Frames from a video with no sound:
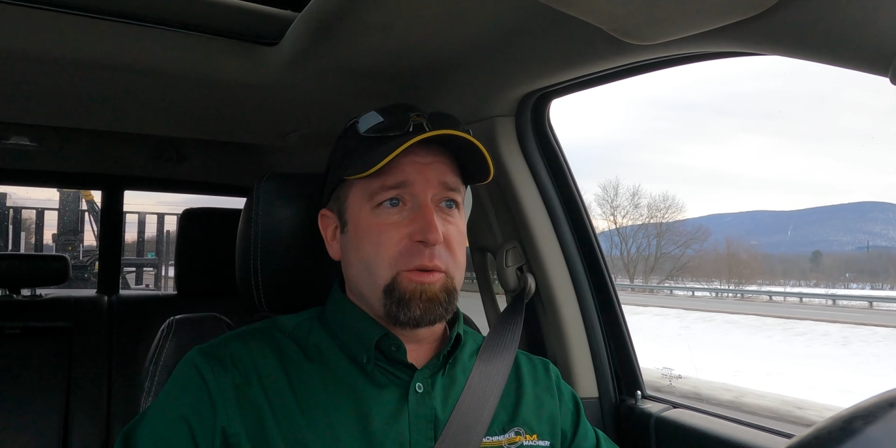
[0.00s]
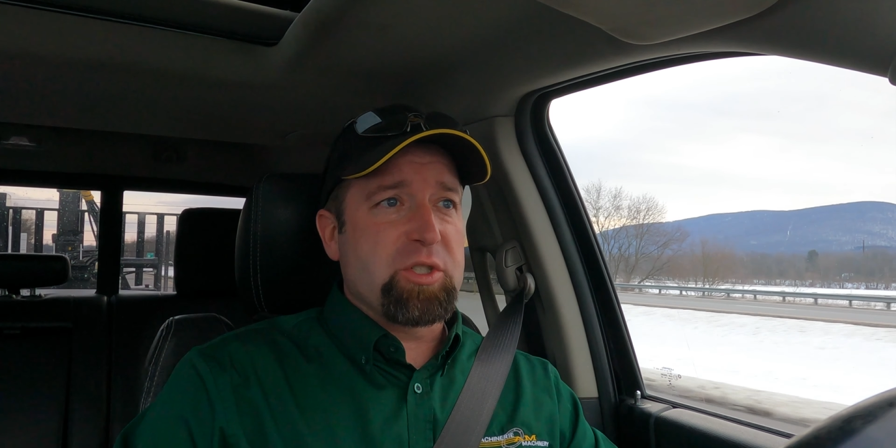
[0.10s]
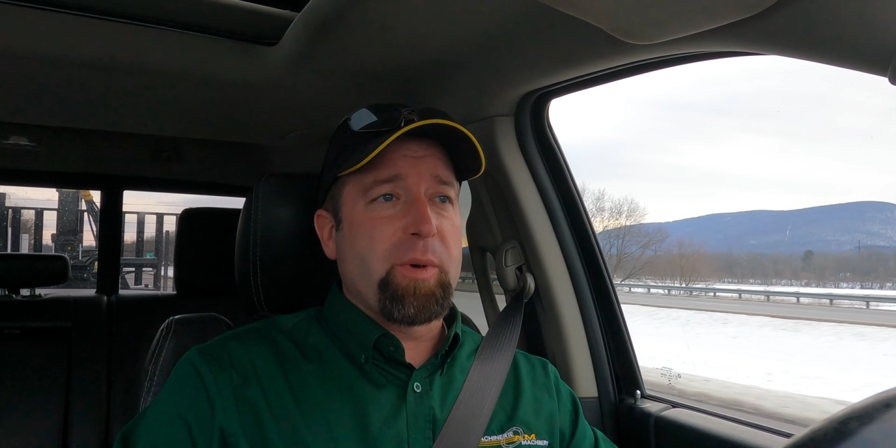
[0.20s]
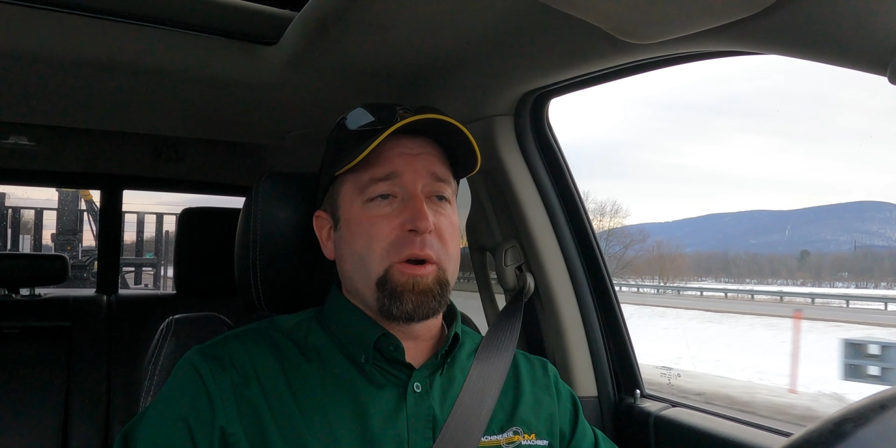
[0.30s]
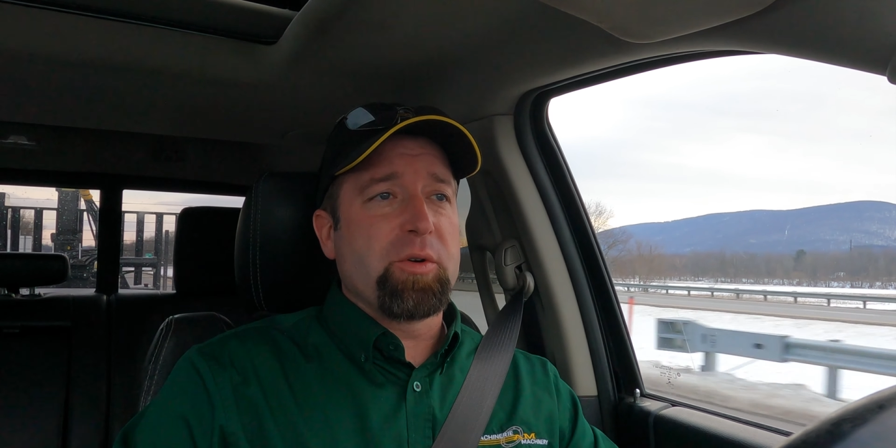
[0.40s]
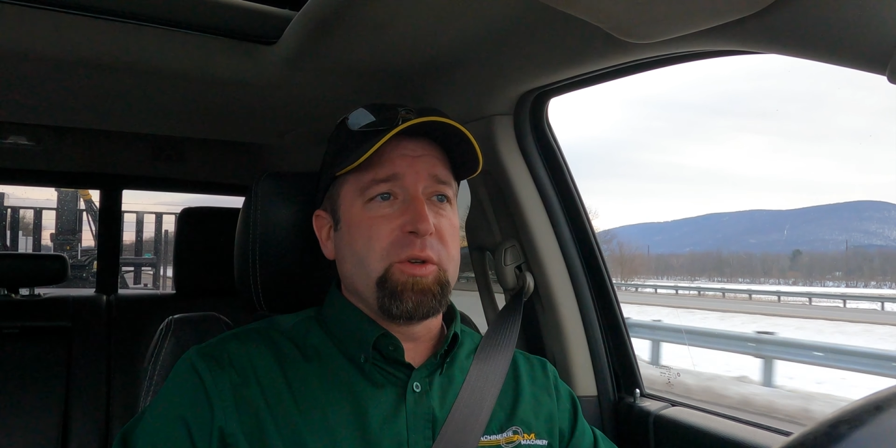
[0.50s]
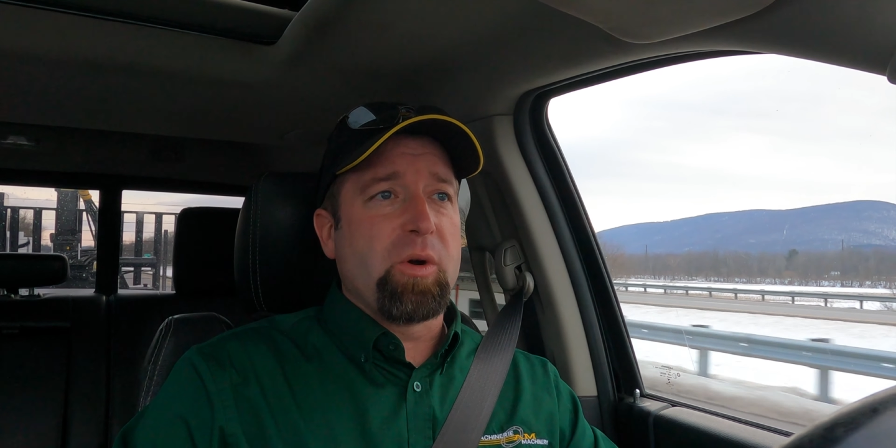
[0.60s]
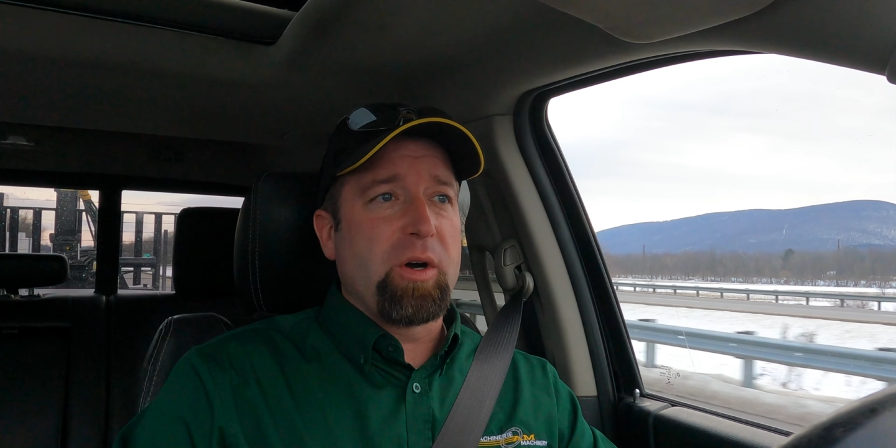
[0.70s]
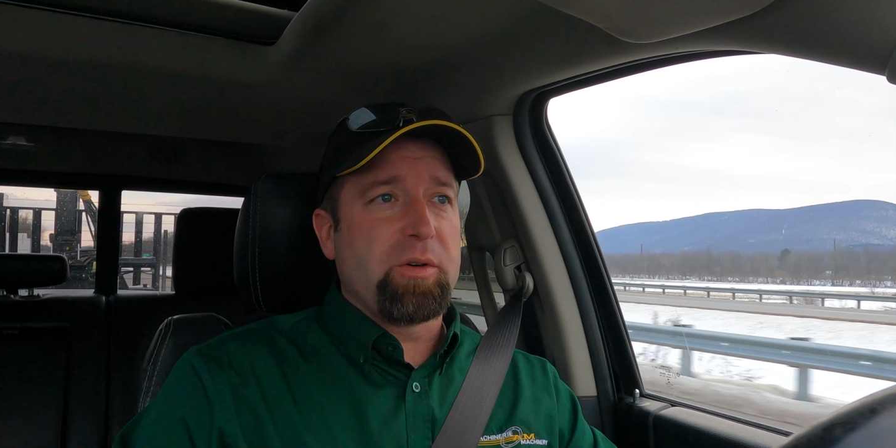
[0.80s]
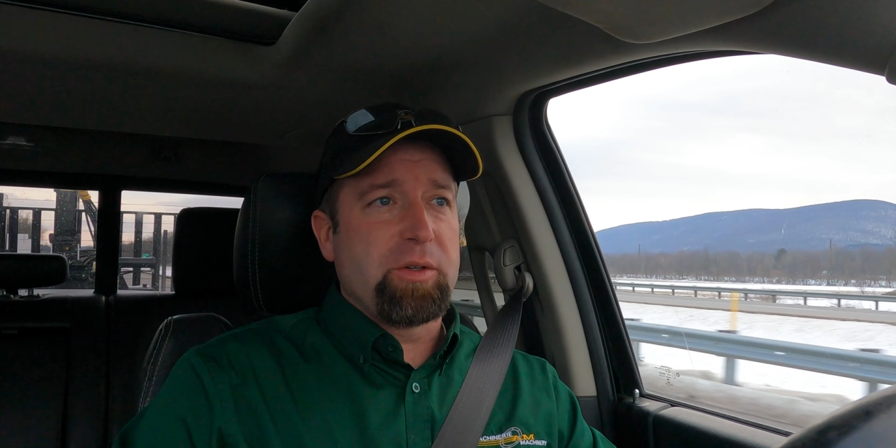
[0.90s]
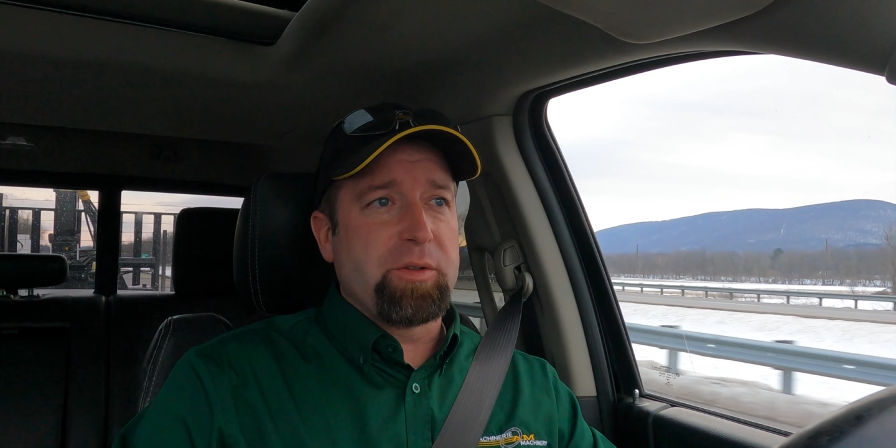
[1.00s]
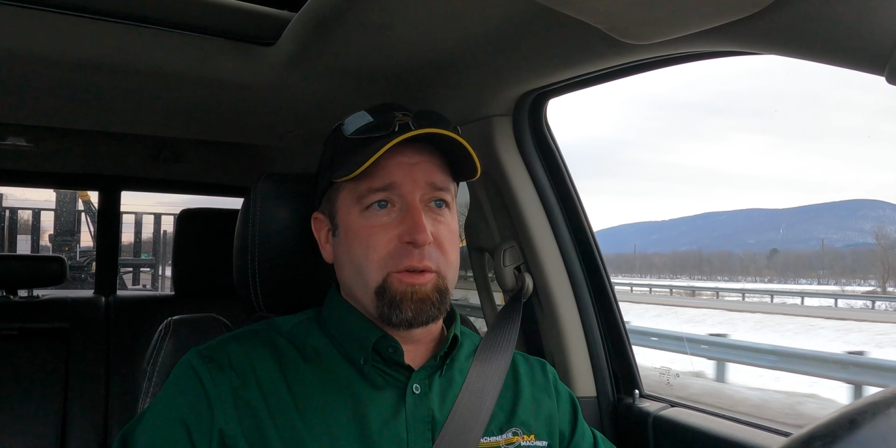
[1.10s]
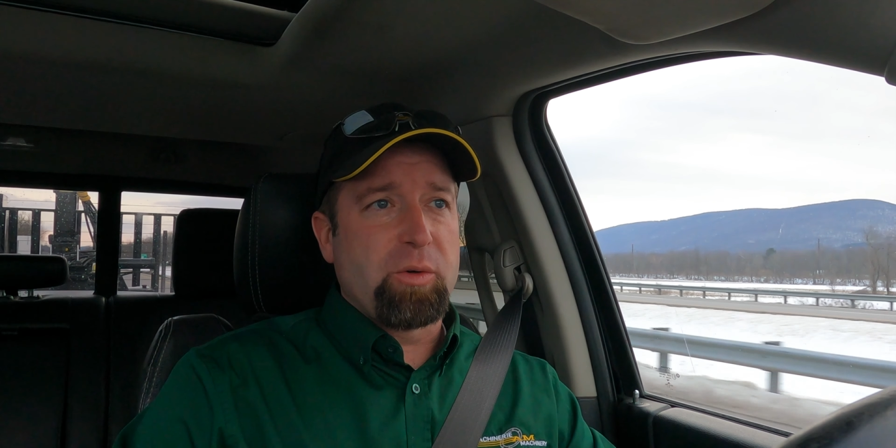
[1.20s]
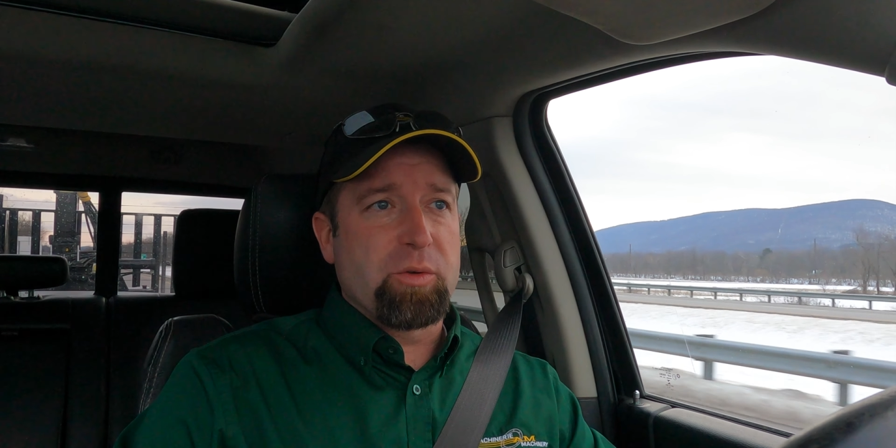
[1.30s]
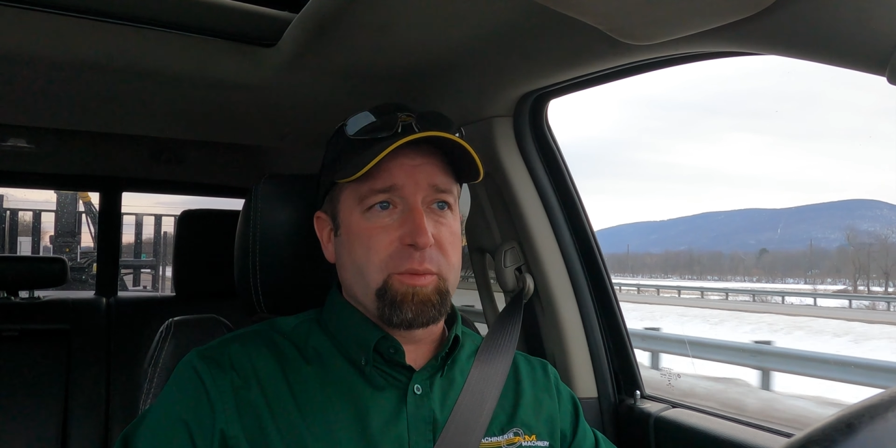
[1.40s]
smaller New Holland,
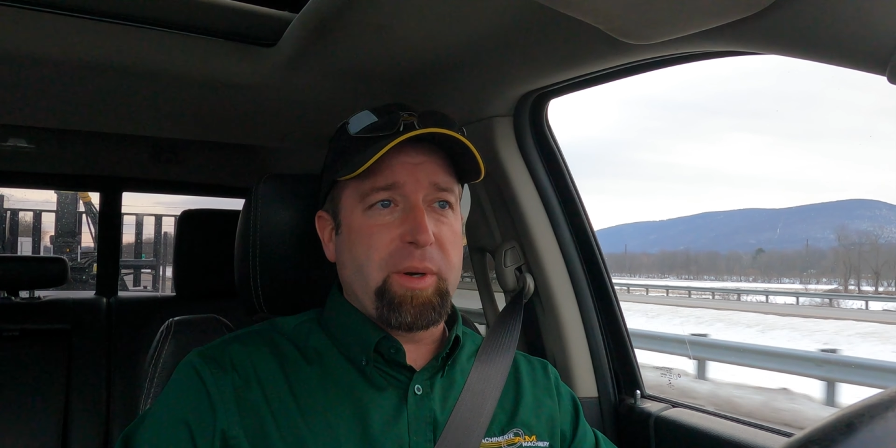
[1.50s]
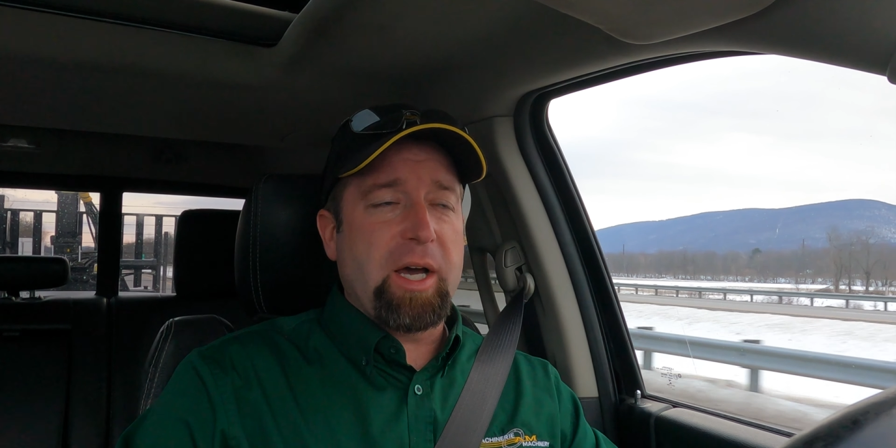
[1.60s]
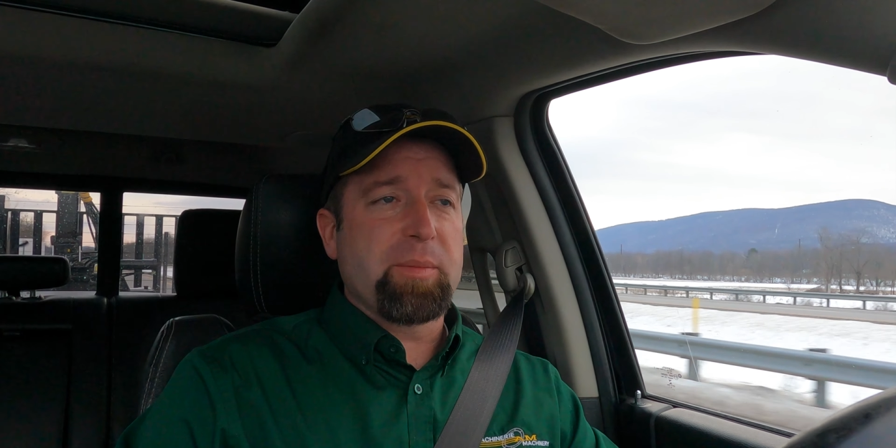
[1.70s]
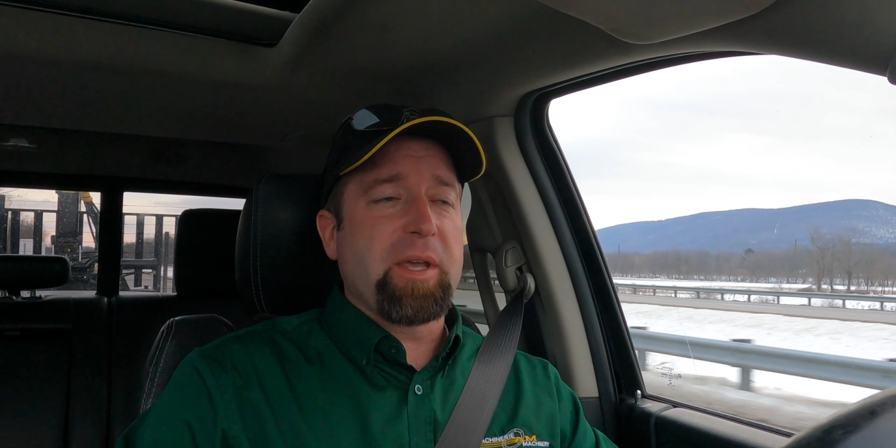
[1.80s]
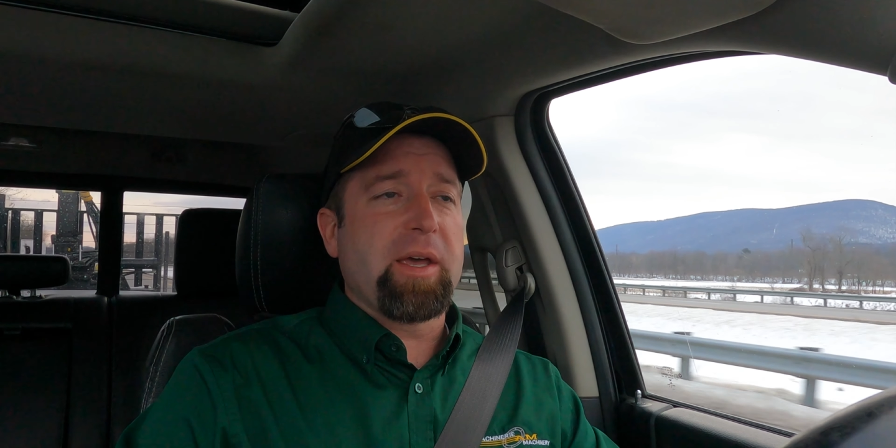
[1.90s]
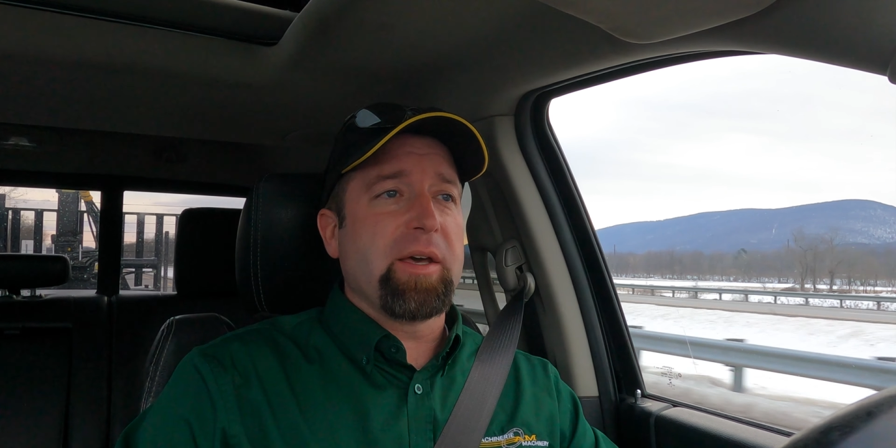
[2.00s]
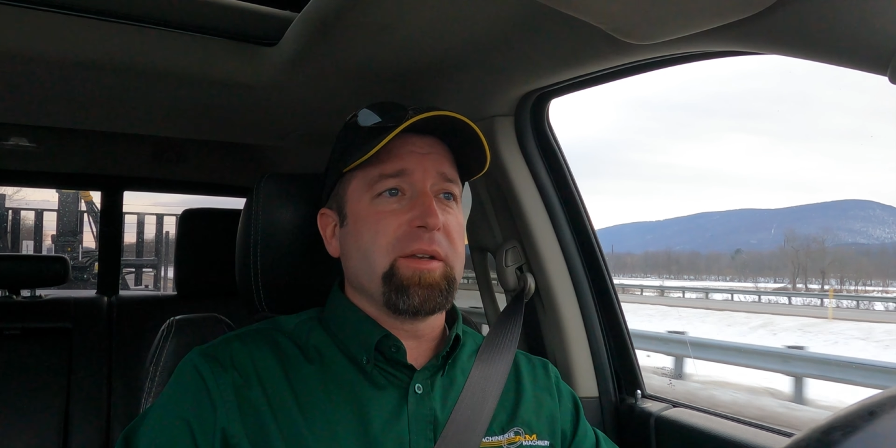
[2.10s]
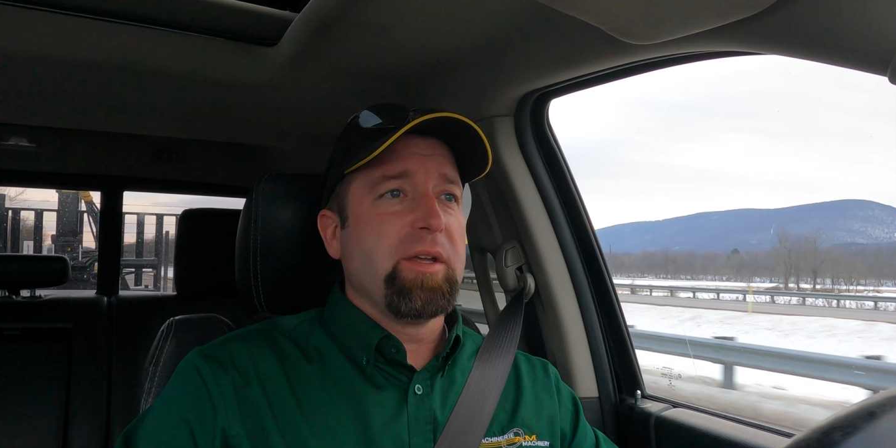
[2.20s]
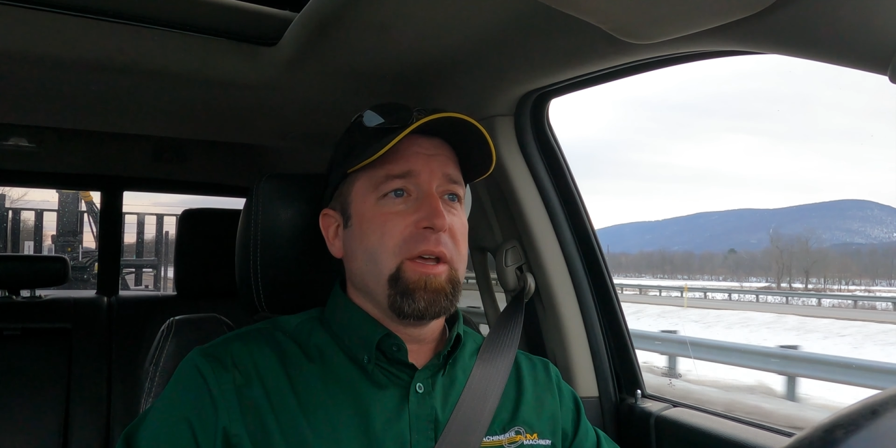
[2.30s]
an older Bobcat,